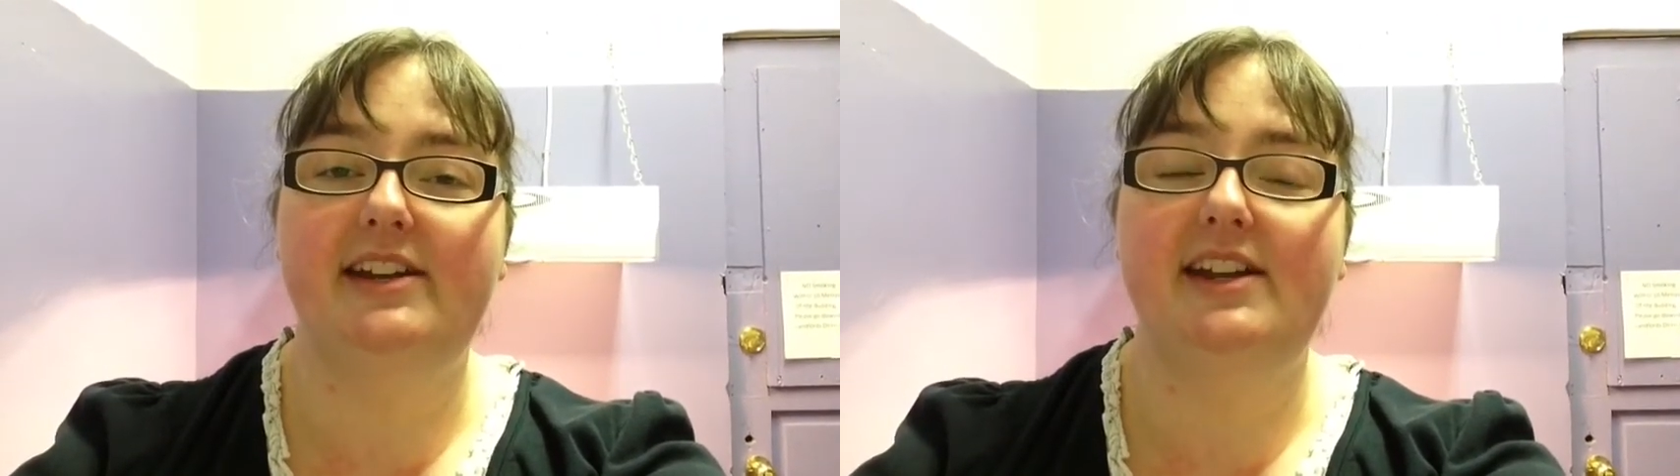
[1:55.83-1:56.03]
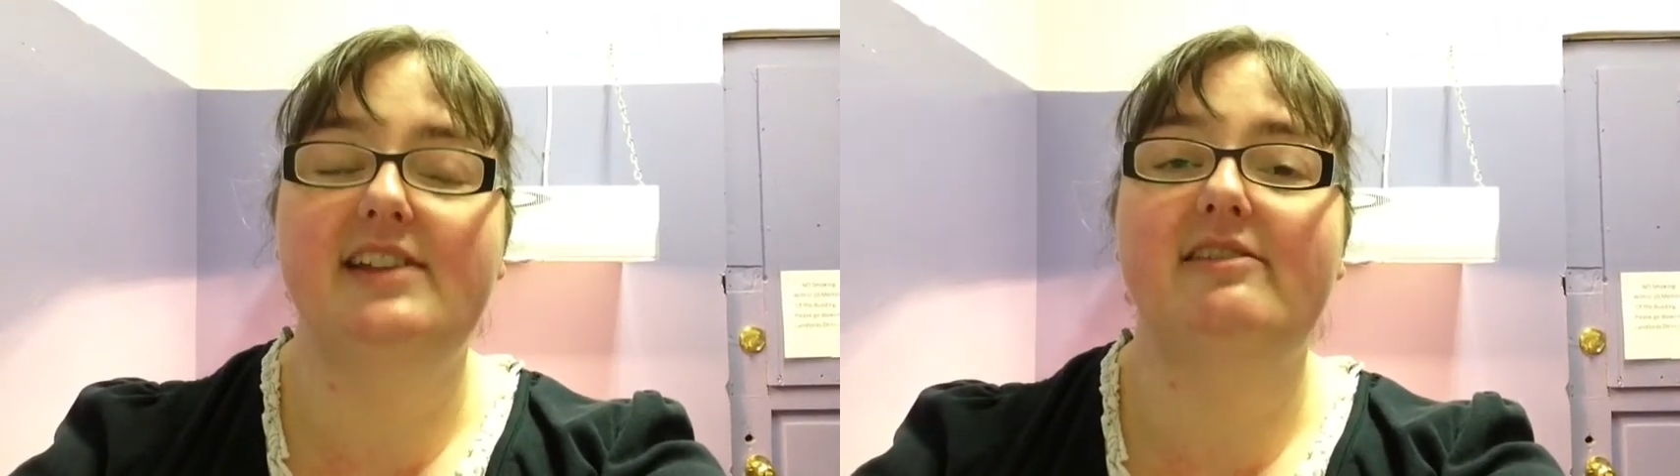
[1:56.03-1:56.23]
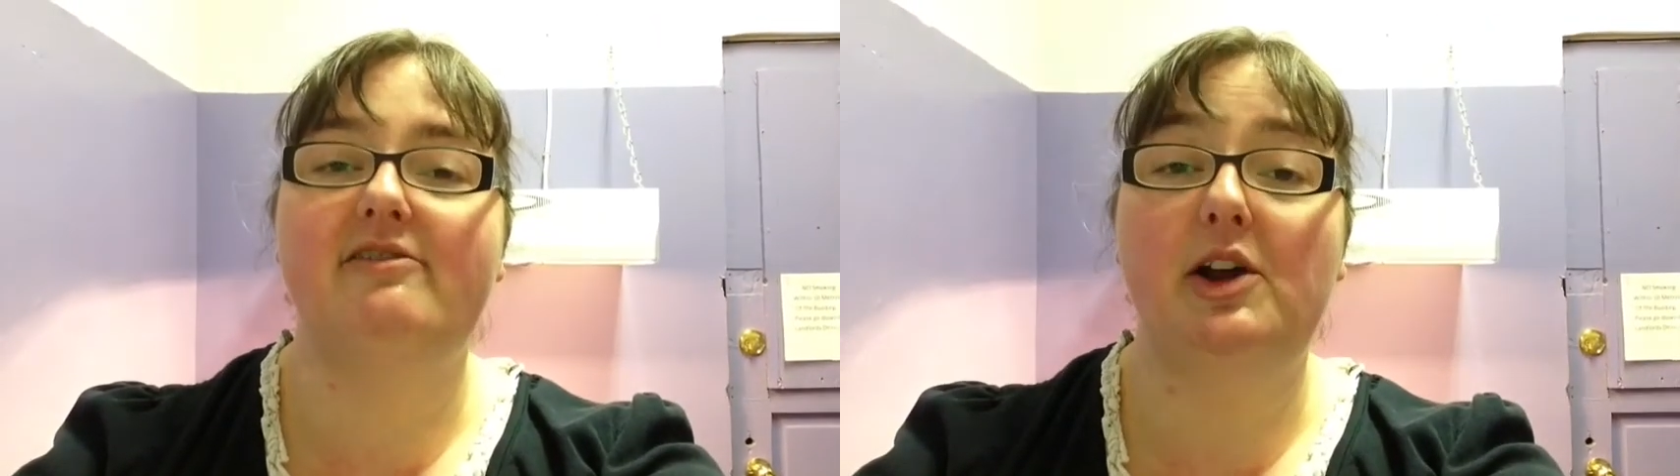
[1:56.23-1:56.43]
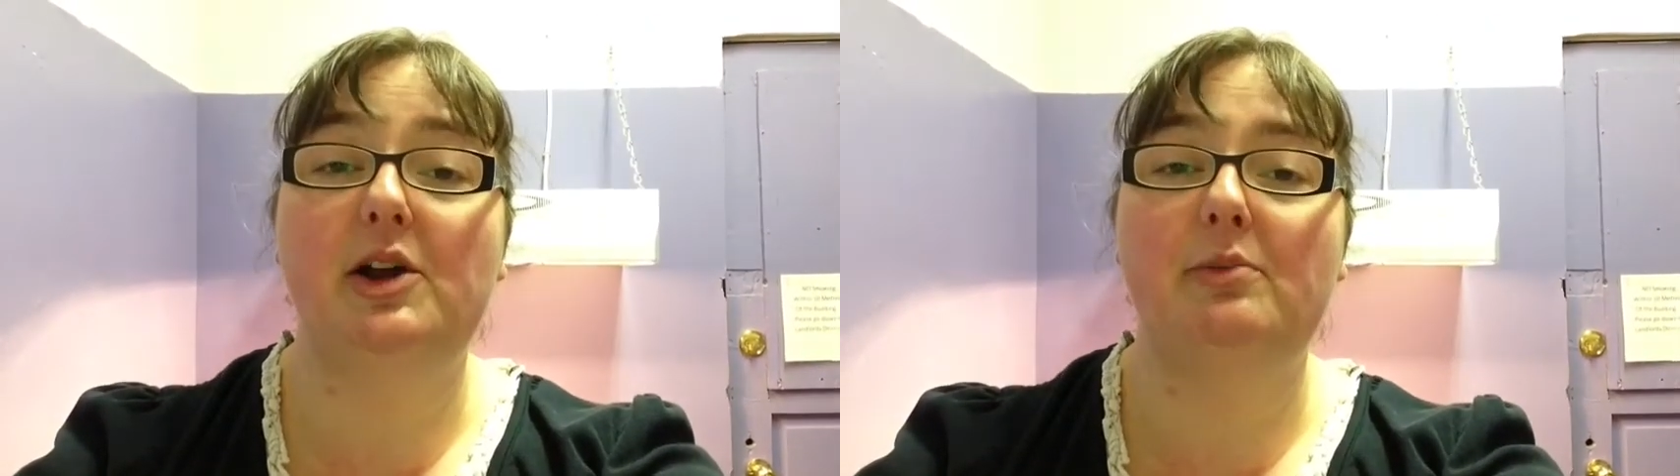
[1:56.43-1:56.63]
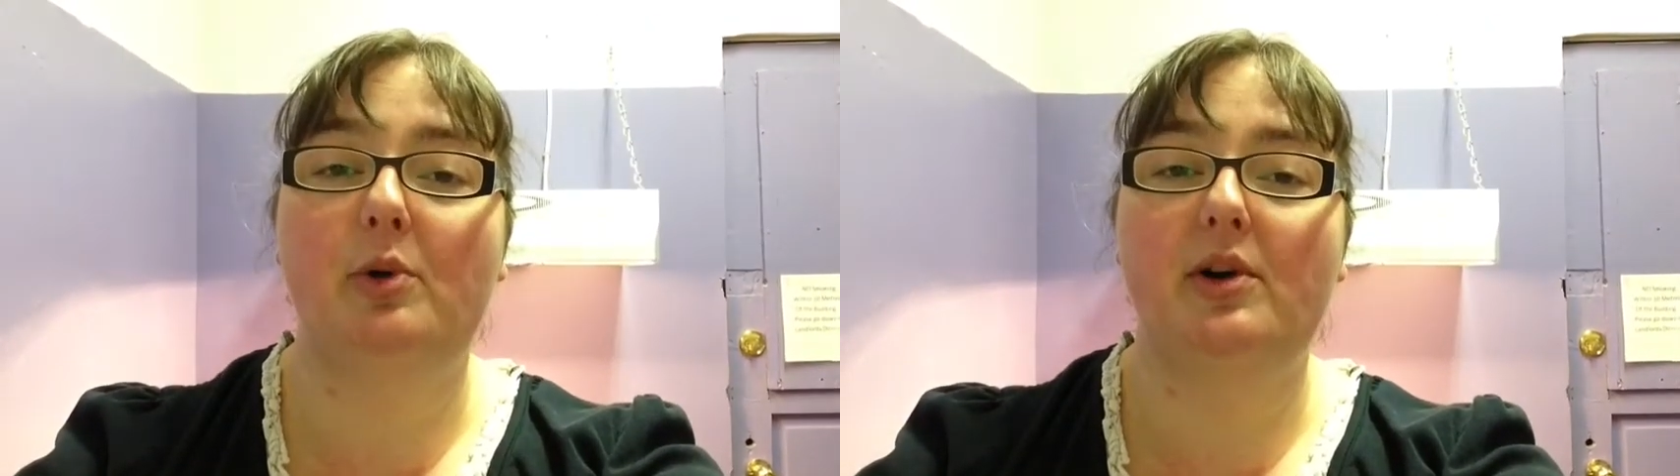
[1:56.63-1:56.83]
is a very
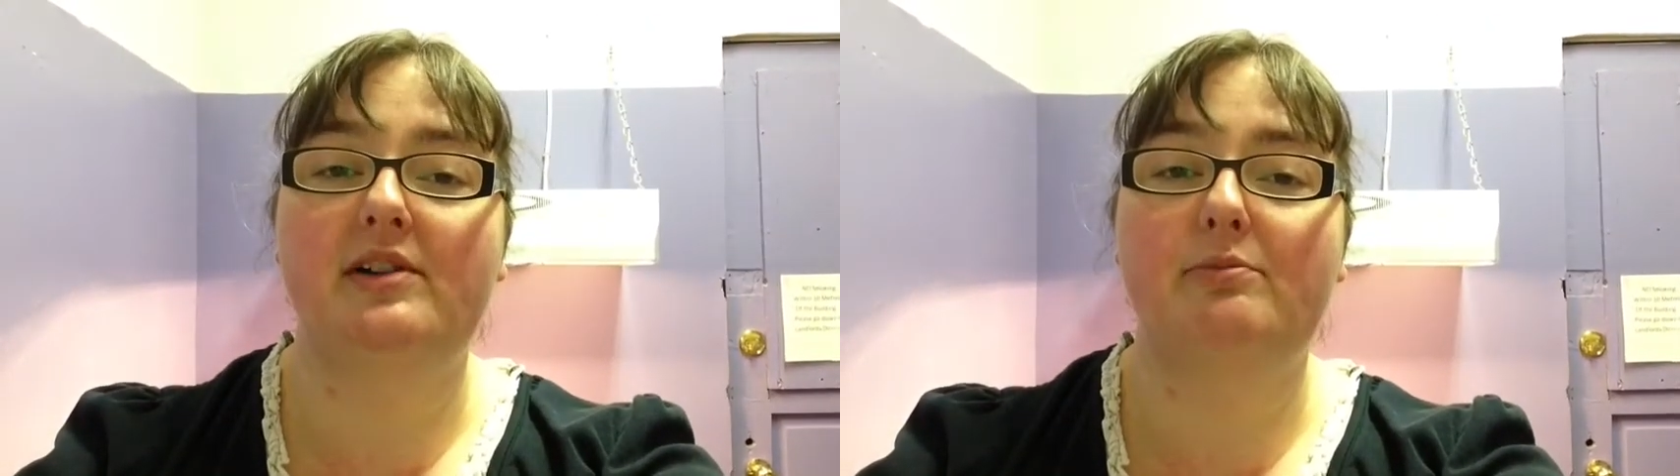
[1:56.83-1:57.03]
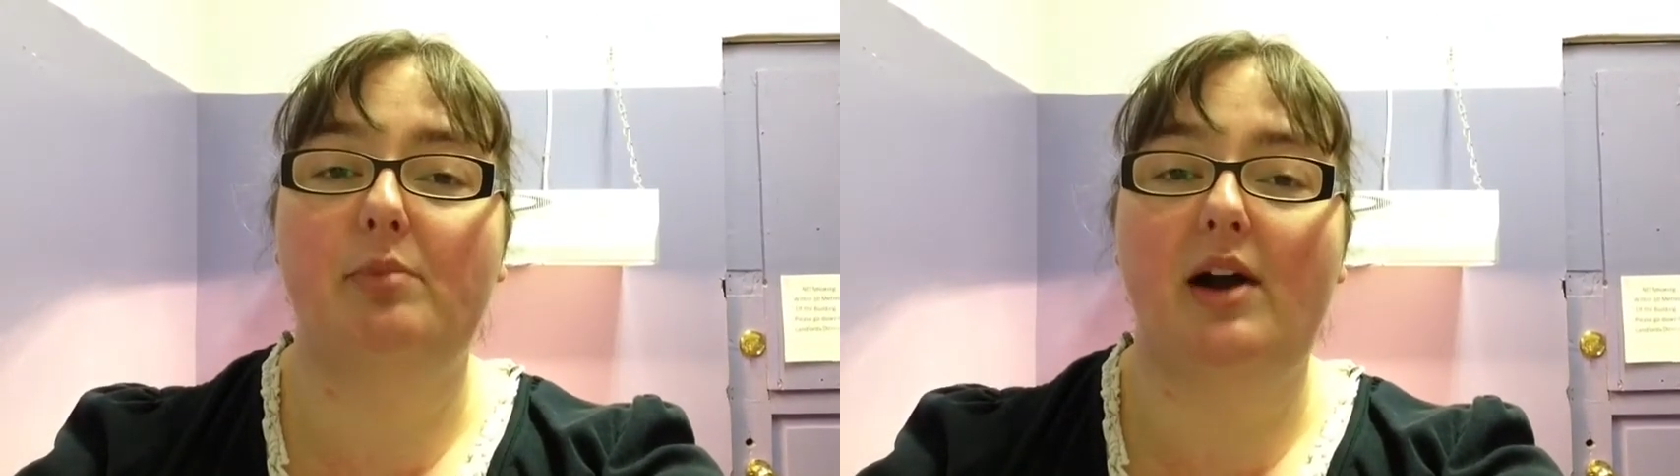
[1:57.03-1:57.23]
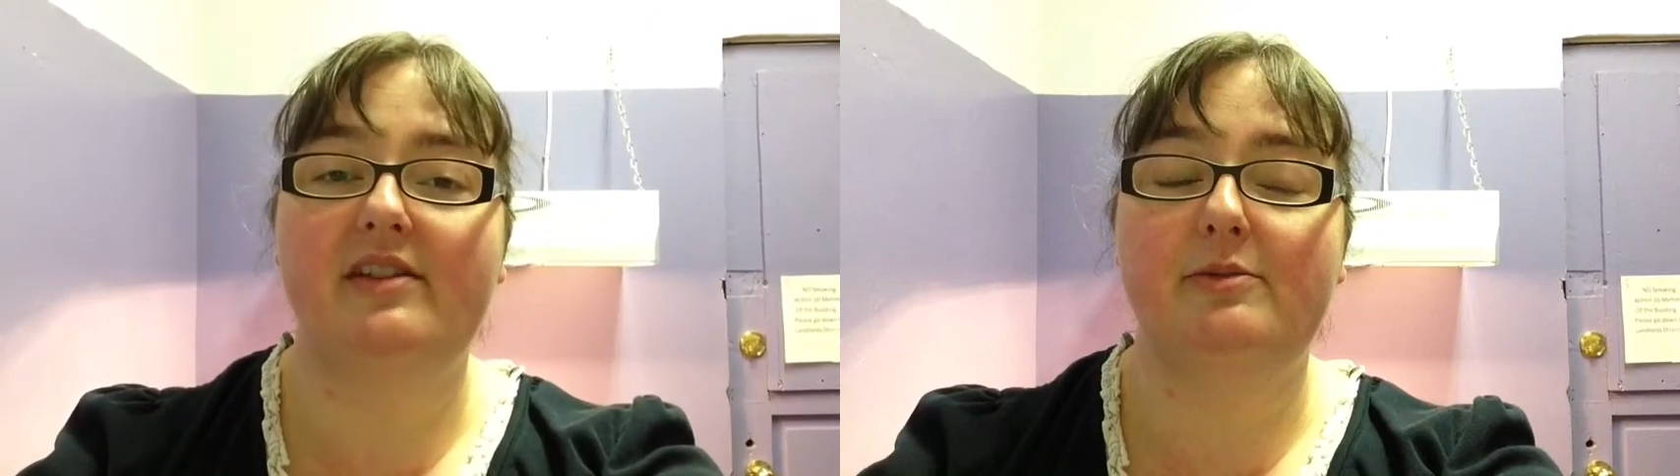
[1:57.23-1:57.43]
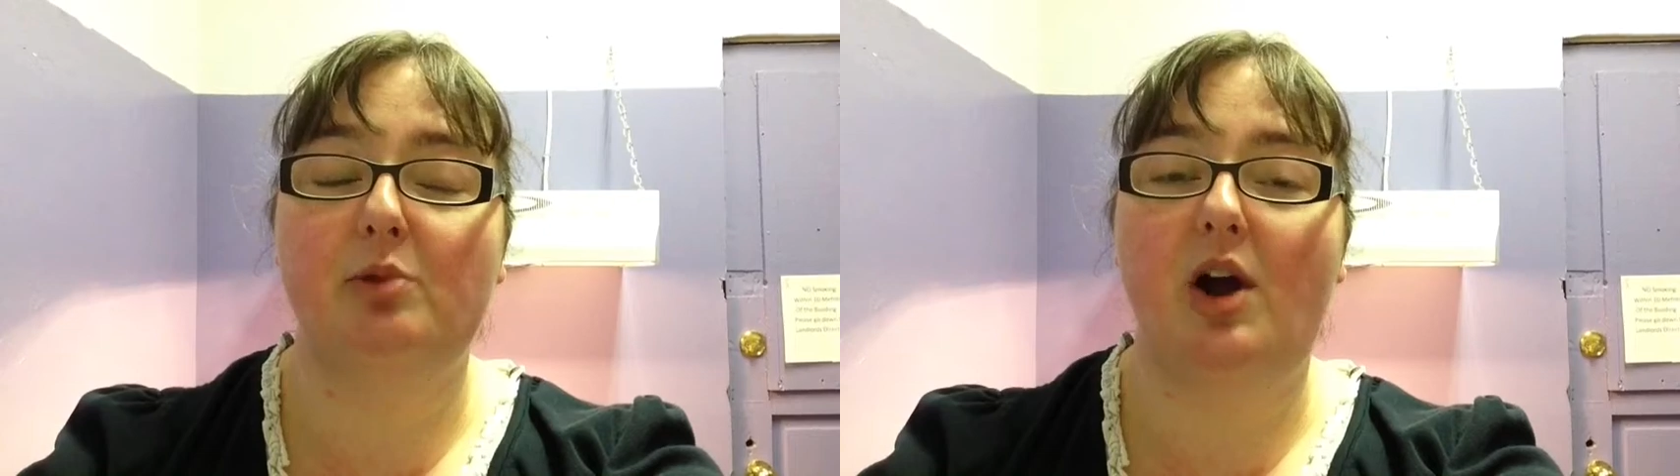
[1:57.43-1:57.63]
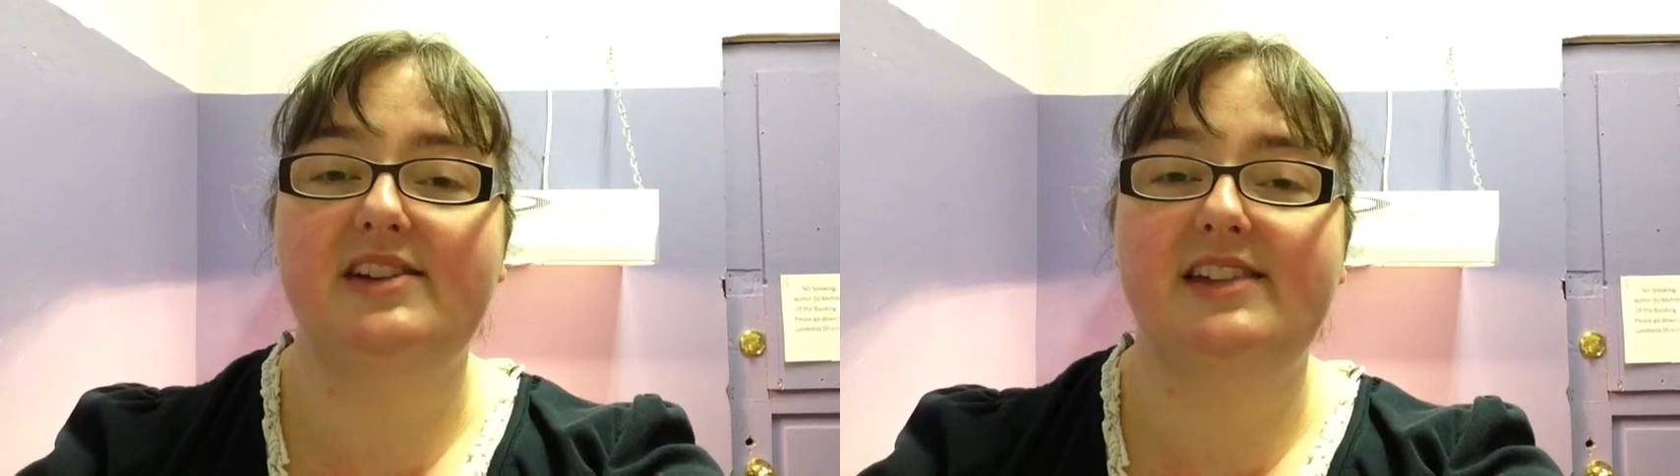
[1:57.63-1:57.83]
important part of the
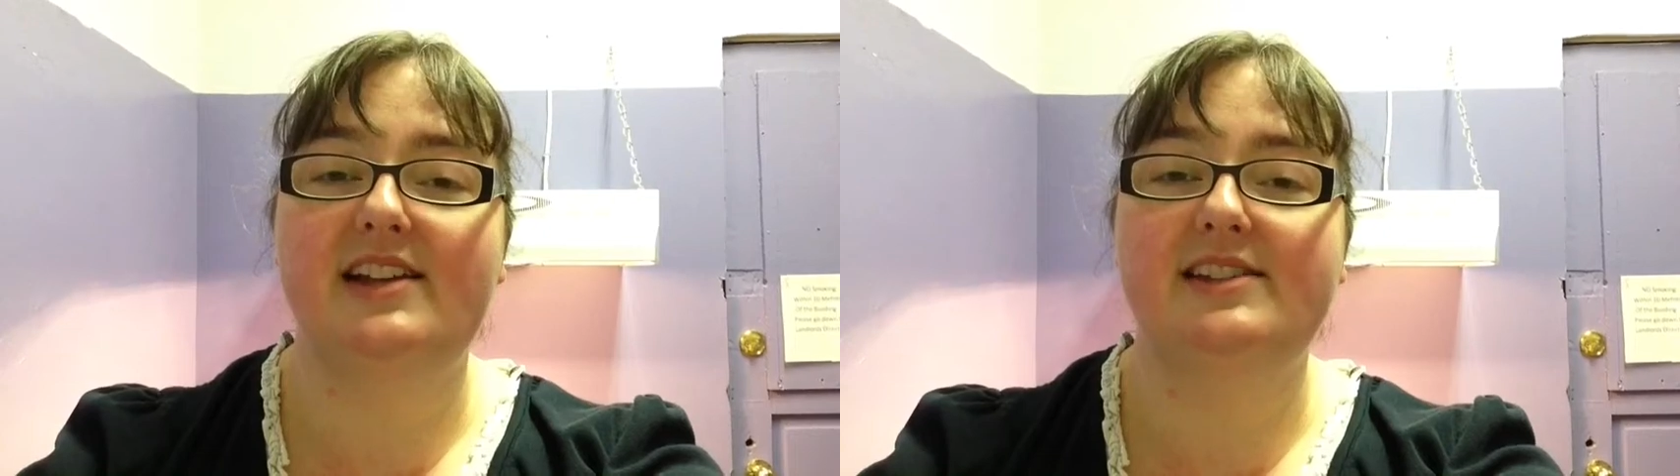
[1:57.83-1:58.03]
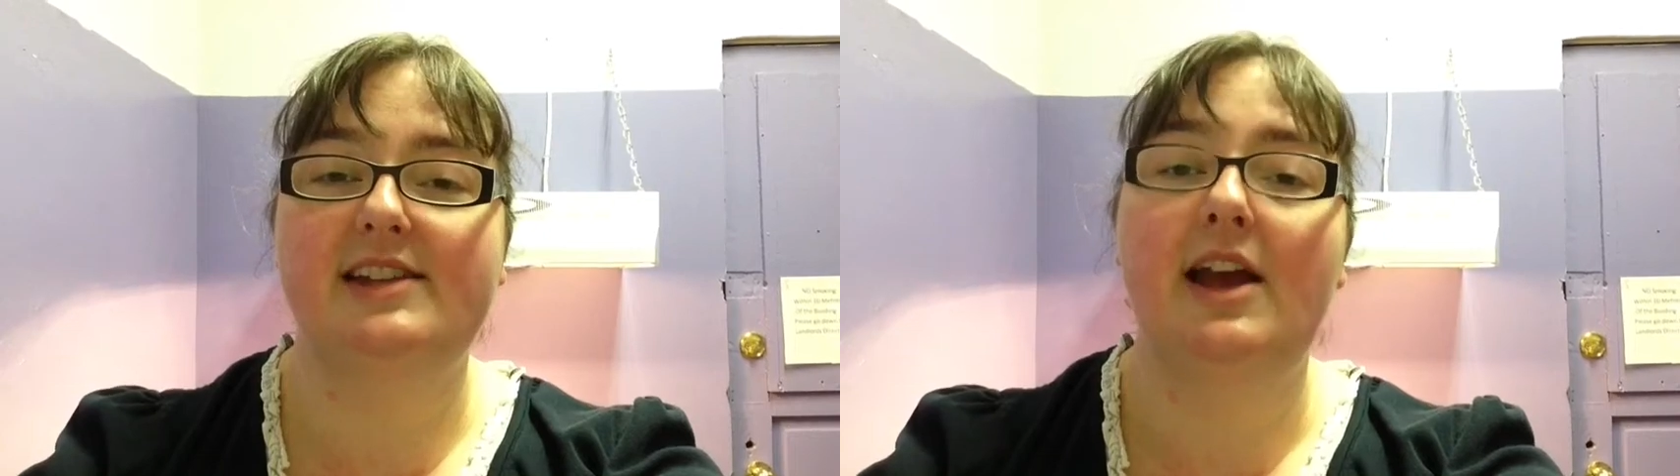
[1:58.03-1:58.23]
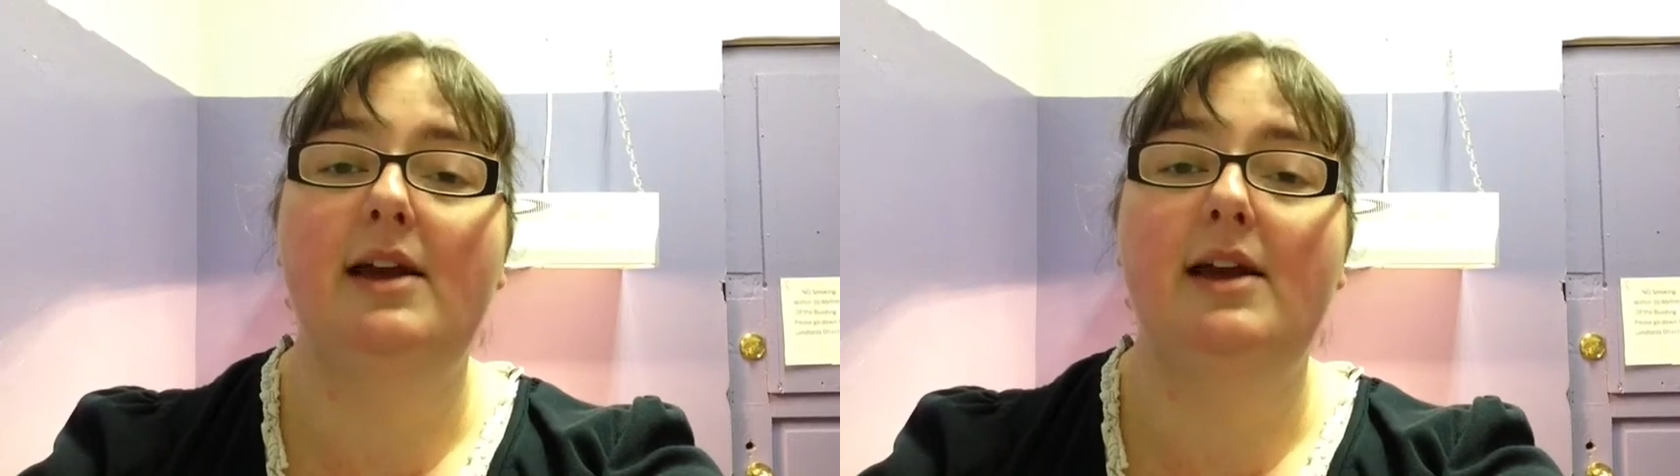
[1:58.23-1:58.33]
process,